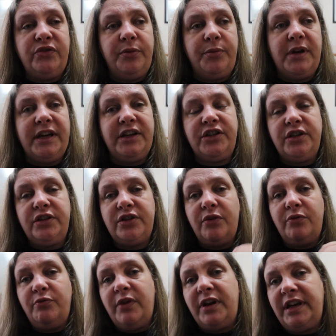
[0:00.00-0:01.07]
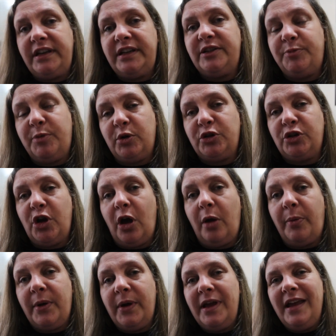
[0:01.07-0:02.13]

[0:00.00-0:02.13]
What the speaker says: tribulations running this bookshop